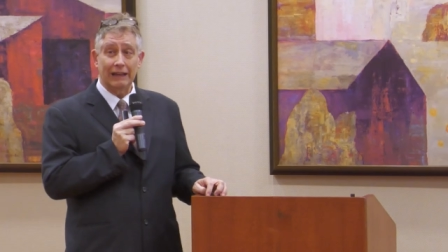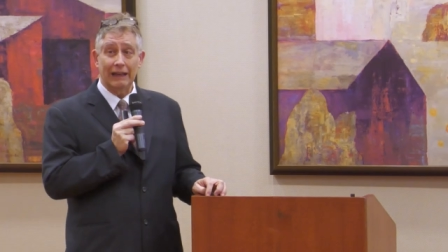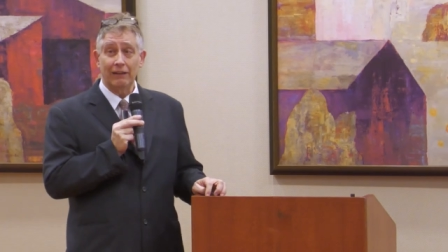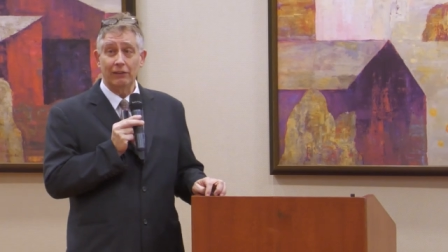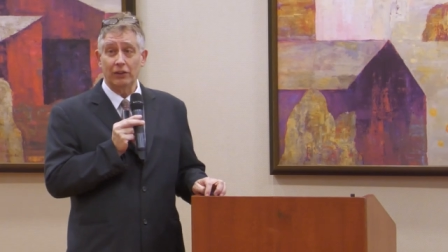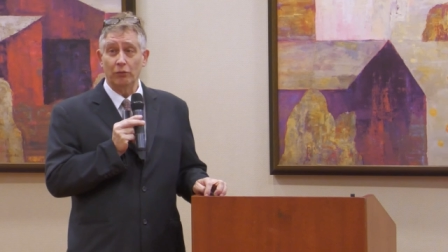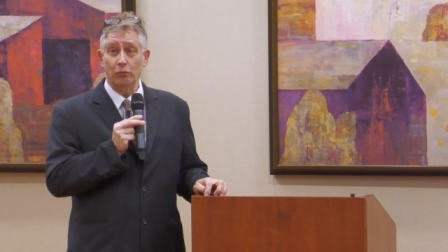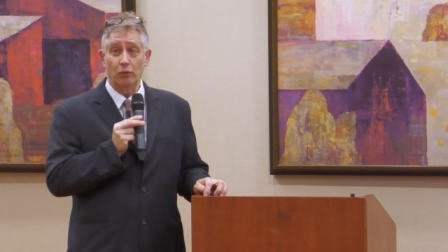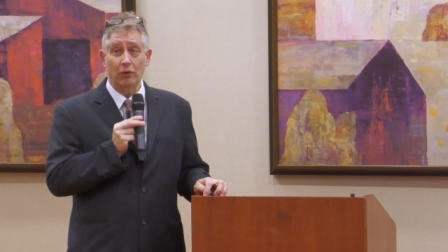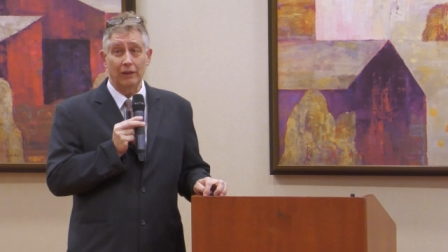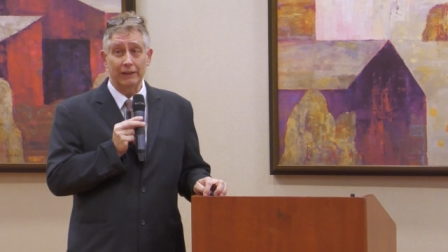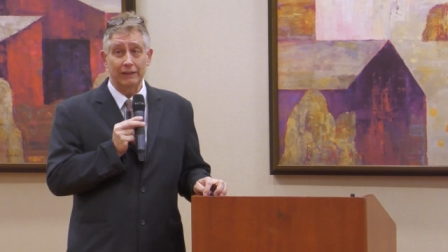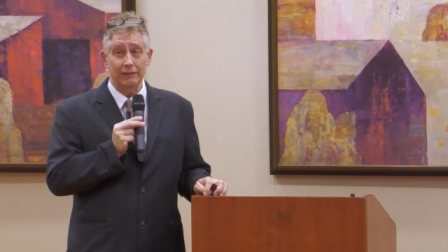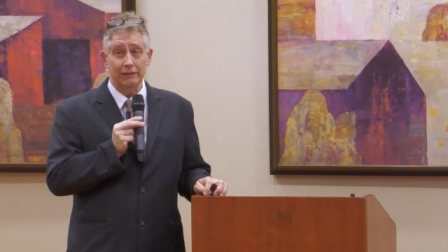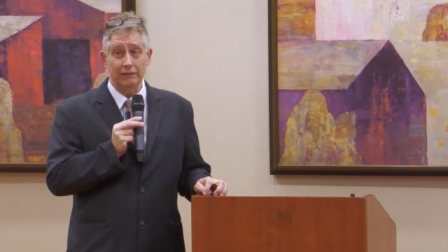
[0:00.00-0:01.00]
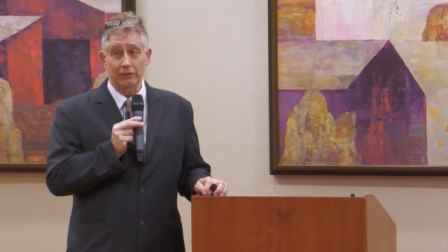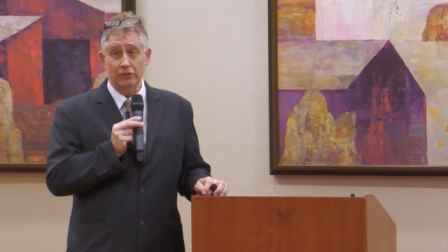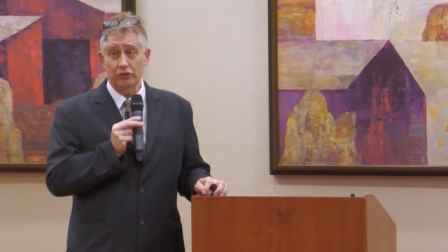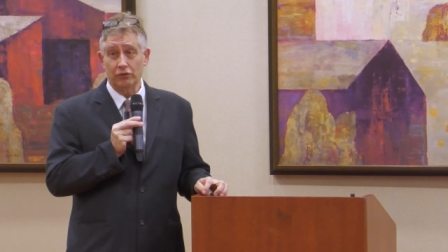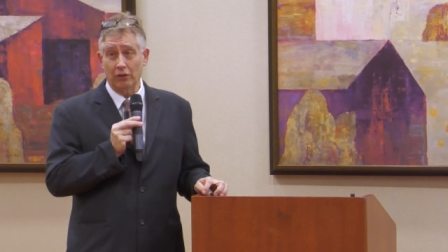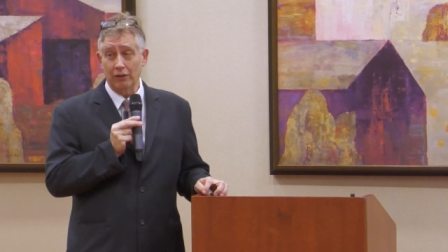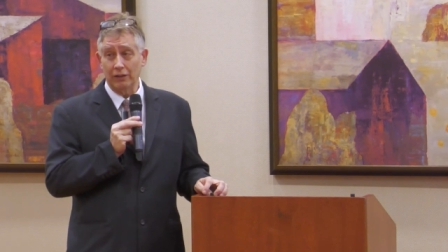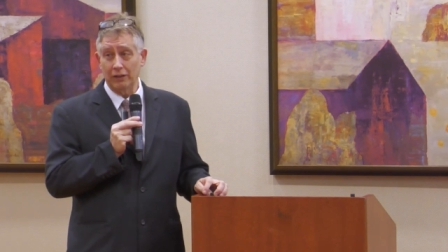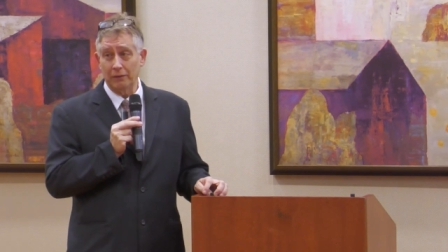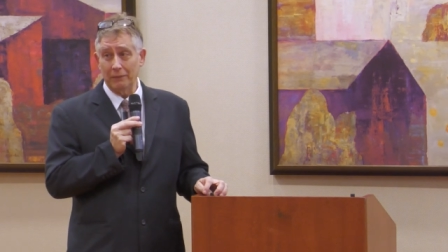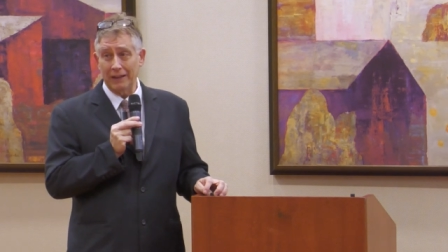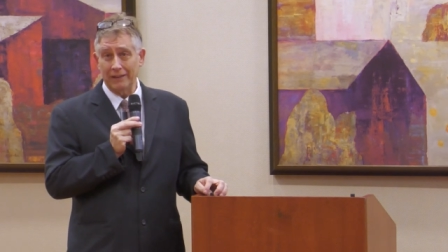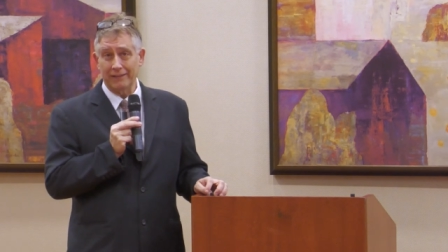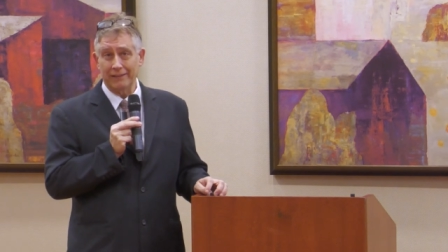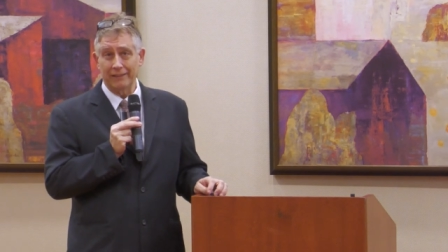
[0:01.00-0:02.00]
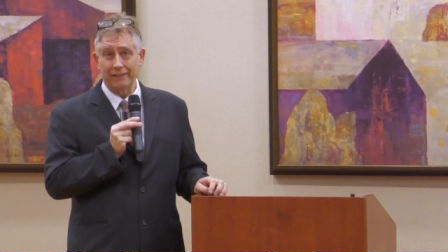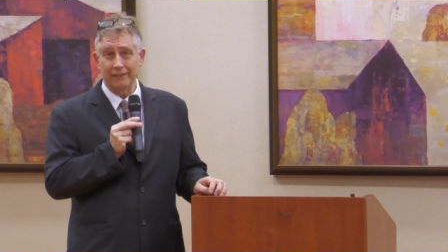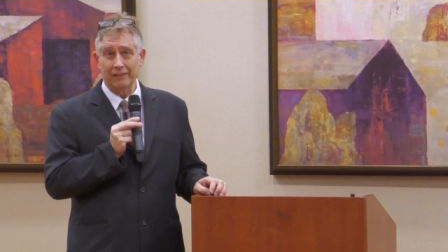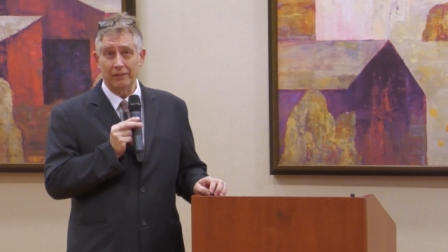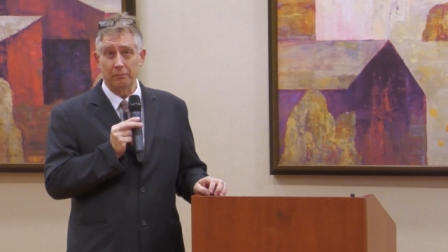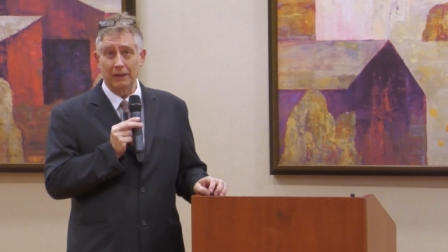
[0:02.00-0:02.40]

now you want stronger medicines,